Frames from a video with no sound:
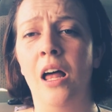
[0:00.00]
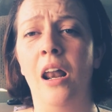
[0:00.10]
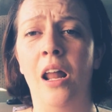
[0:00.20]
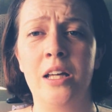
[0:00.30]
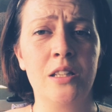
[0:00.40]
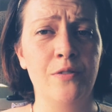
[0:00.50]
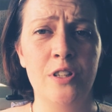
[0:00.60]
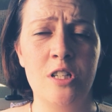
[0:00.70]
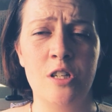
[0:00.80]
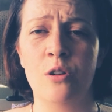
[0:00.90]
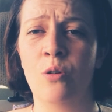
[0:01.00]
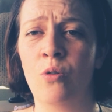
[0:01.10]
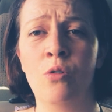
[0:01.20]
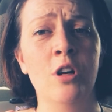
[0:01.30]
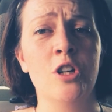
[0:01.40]
Like the
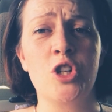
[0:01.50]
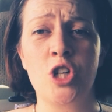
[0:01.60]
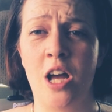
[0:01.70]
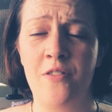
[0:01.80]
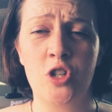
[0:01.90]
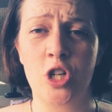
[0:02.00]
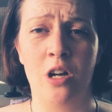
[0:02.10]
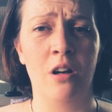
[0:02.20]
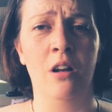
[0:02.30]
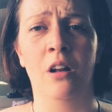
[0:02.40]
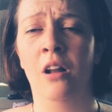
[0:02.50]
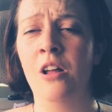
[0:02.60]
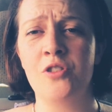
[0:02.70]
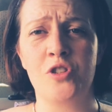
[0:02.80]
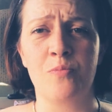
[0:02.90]
video, share the channel,
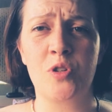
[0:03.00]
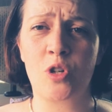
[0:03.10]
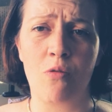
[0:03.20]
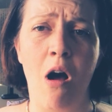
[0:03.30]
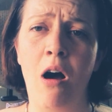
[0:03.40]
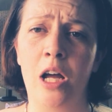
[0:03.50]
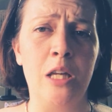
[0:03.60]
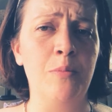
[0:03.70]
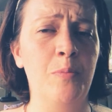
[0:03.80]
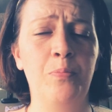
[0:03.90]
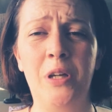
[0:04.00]
subscribe.